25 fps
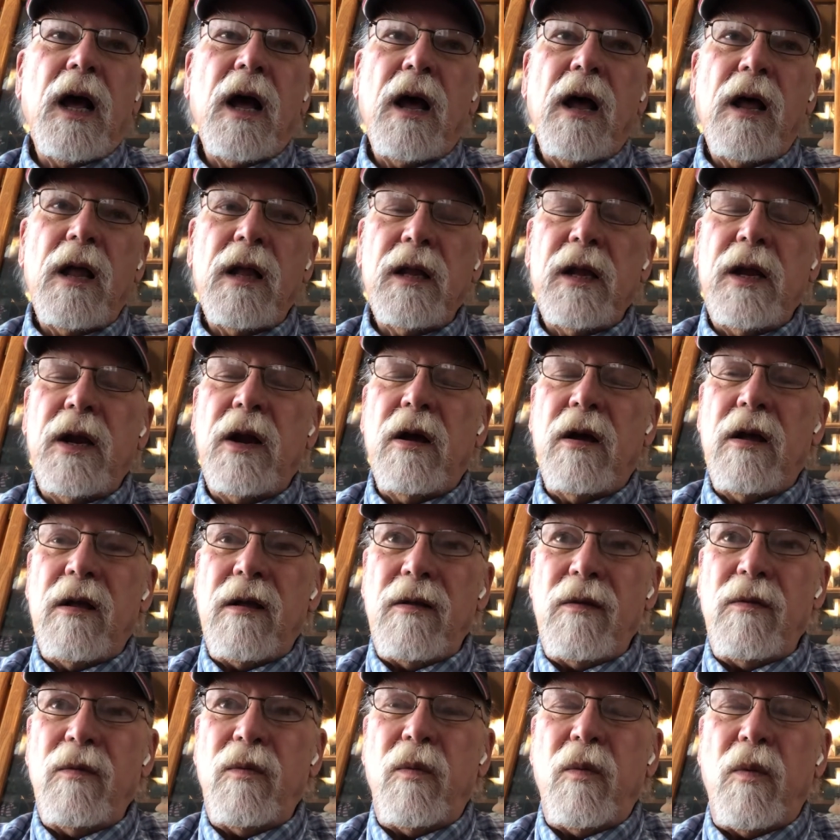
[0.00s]
All in
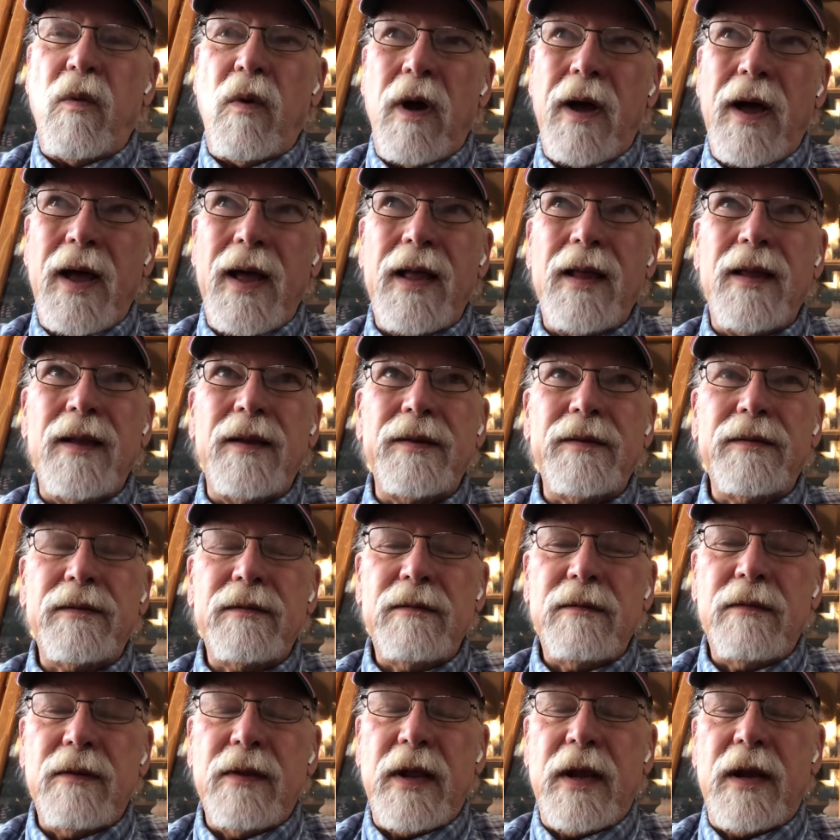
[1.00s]
all, while
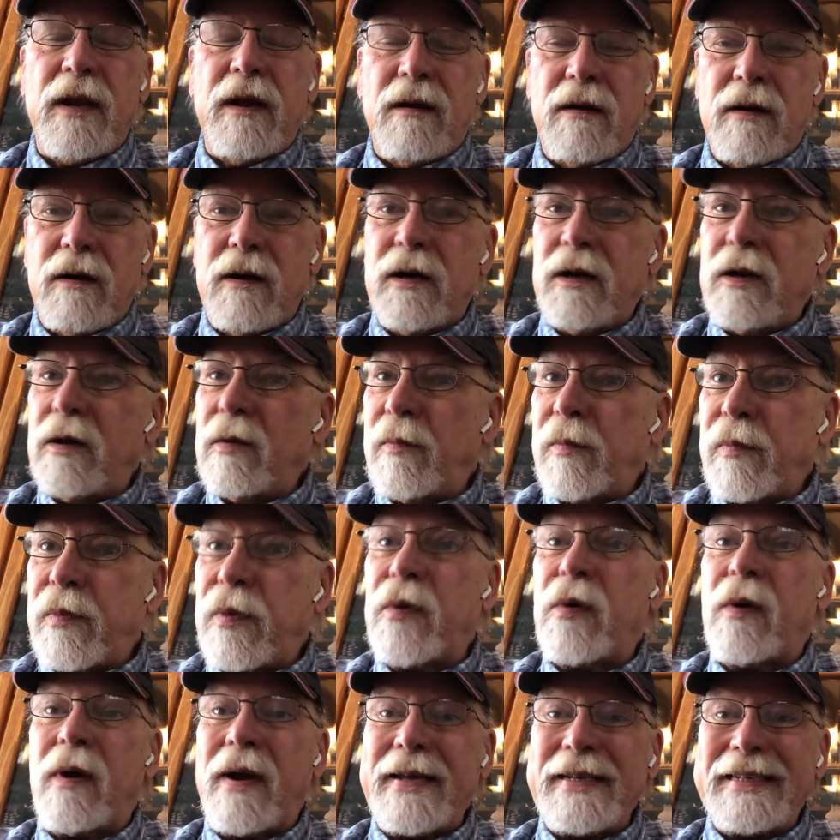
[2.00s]
they are a little
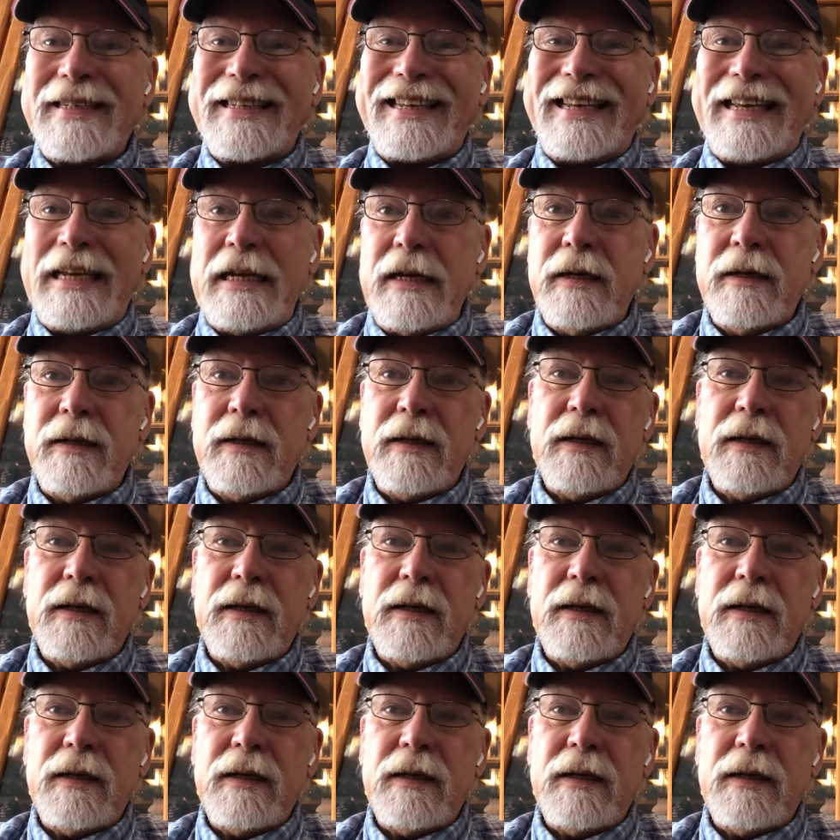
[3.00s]
pricey,